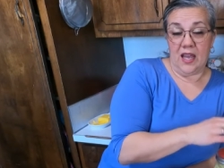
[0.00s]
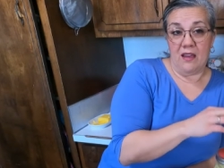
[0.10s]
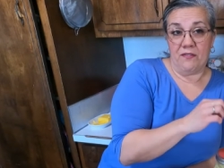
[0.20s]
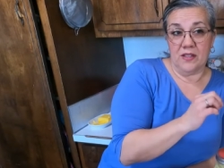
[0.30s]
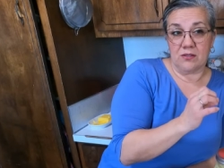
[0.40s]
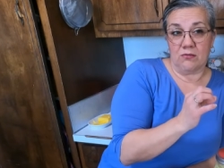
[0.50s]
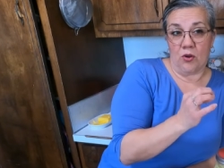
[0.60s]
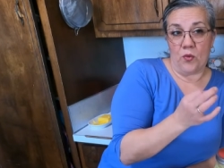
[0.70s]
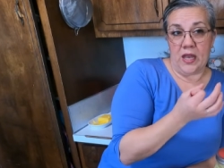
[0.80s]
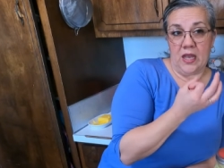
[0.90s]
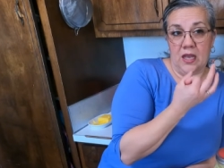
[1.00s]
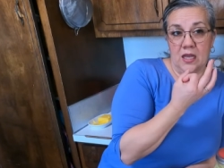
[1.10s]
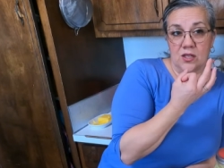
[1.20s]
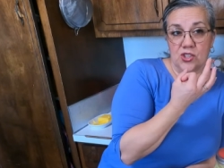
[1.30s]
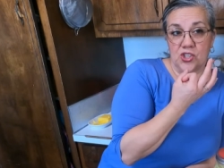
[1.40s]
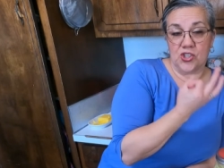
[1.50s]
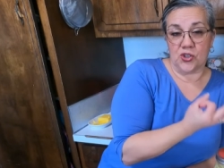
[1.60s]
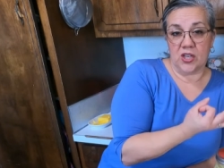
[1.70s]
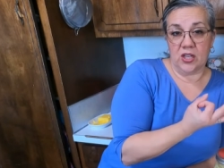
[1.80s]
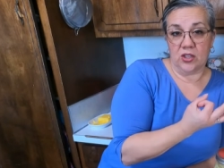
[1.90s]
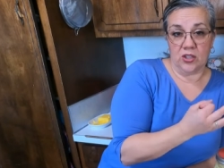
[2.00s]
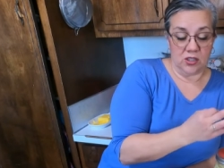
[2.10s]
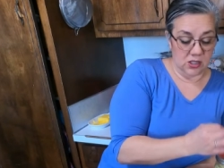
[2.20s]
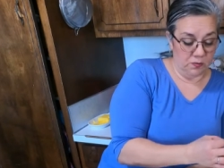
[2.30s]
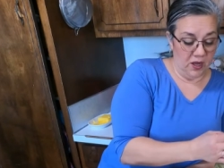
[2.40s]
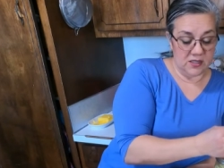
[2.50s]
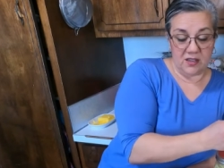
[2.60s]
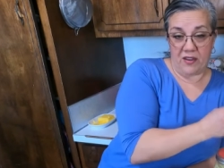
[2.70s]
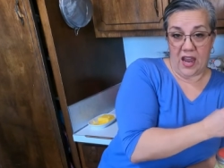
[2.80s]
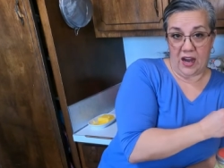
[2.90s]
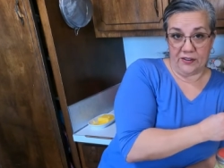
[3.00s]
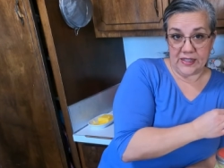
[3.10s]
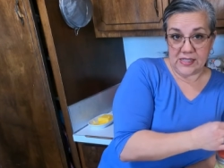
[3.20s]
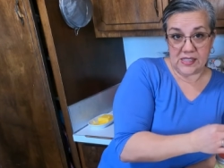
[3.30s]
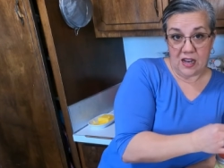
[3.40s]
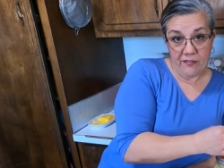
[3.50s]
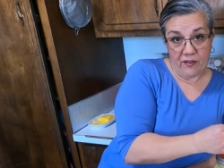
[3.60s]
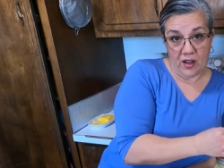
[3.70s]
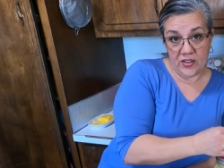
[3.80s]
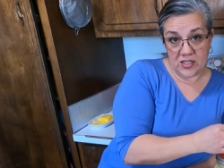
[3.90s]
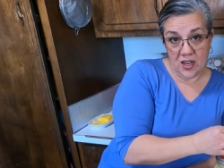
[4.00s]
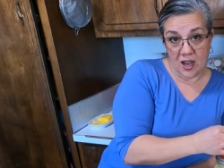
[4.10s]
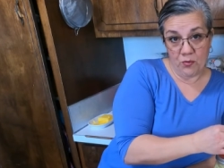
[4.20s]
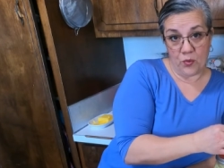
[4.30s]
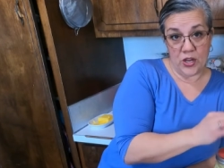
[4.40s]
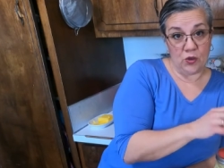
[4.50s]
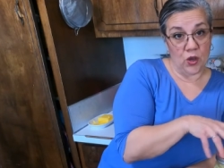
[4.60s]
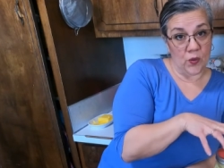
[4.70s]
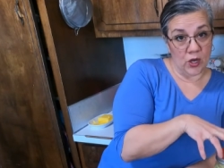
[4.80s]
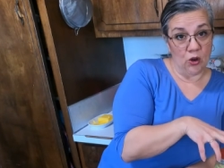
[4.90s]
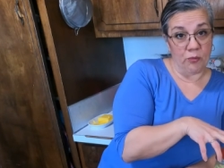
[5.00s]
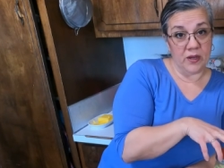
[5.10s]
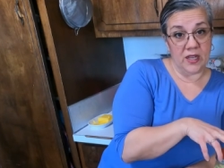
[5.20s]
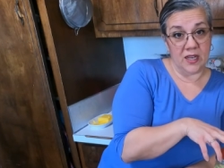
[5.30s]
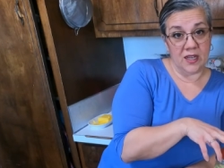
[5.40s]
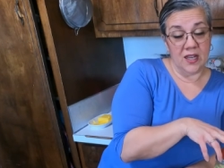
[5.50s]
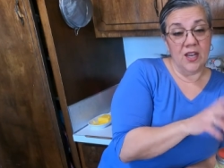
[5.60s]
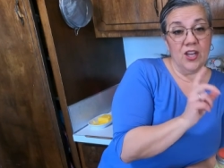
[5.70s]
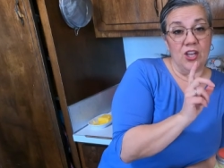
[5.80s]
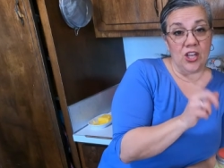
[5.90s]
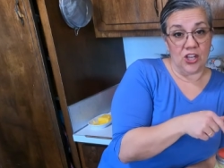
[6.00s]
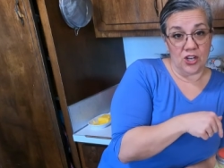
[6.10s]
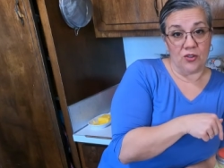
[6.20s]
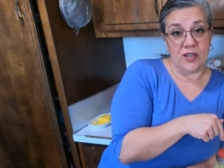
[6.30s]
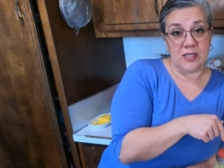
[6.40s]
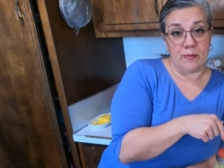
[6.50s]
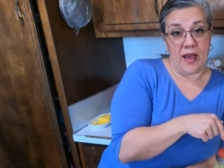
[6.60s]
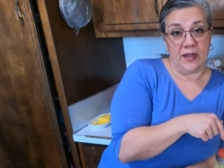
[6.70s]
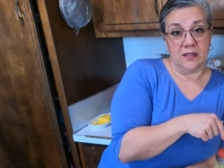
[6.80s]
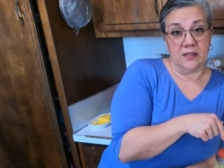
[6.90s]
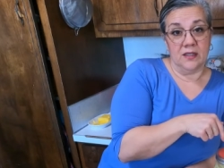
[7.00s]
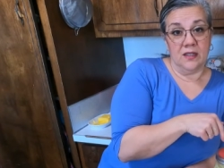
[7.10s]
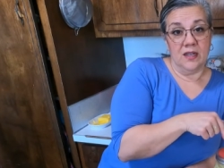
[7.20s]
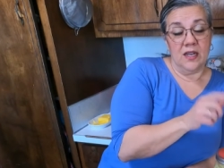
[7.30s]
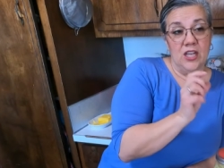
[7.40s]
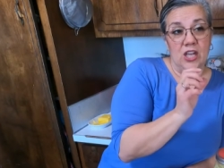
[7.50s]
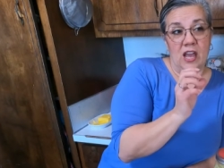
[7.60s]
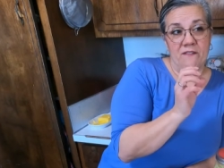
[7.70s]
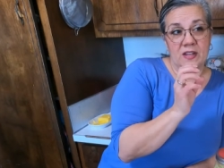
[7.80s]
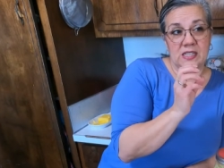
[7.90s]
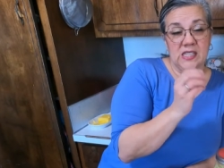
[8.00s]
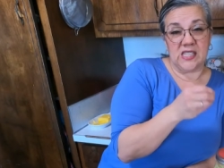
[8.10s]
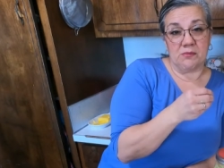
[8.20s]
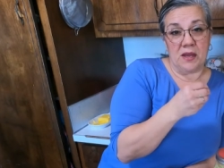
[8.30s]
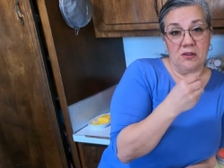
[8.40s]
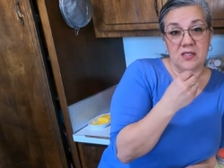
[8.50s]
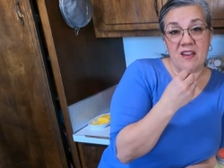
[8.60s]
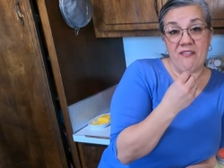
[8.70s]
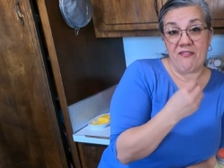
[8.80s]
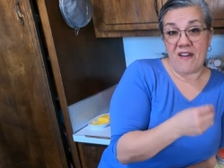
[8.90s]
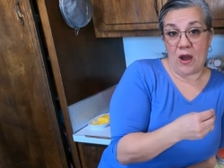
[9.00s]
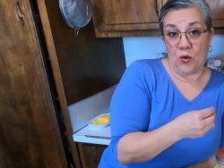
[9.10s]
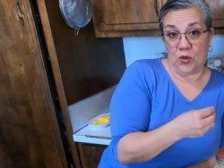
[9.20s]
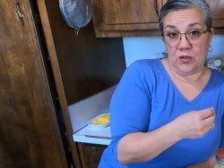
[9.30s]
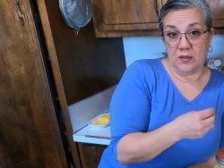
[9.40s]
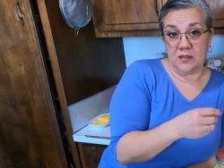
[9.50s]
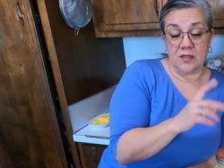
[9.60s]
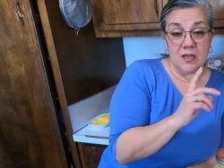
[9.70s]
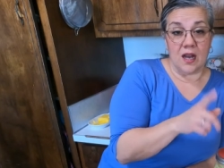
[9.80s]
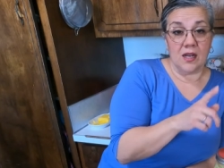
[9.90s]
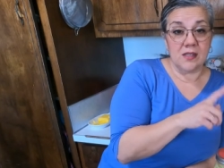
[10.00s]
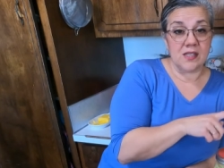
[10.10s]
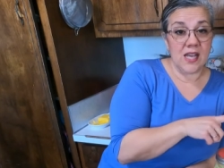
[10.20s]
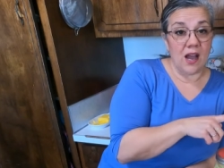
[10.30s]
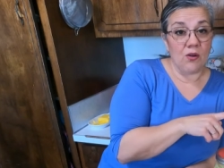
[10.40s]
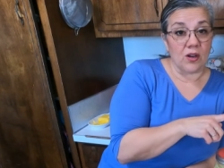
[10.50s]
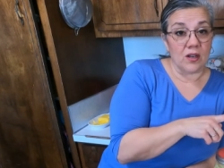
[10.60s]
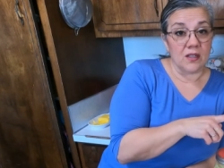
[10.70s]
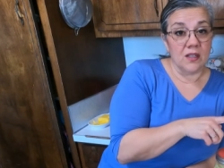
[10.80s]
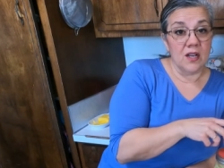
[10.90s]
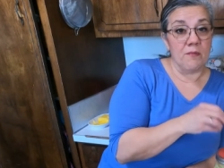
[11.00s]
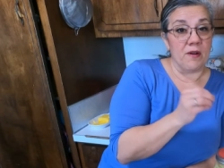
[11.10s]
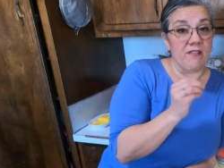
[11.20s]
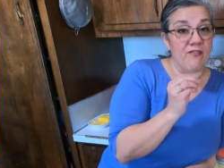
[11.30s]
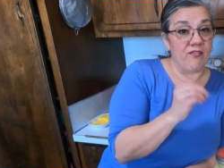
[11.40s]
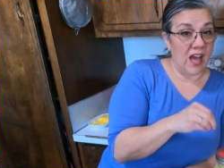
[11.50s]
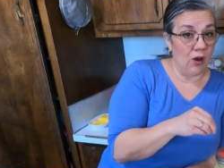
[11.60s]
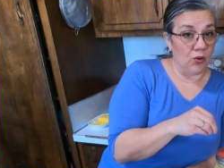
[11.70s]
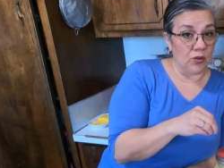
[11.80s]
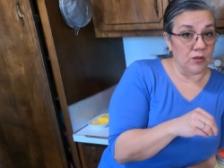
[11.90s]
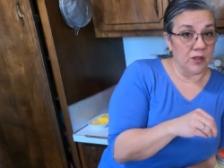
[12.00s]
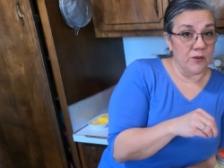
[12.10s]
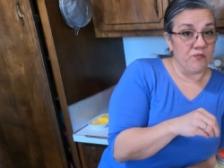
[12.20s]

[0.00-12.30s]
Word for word: If it's growing circular spots of hairy stuff on the top when you go and open it, you know that it's bad. If it smells foul, not sour, but foul,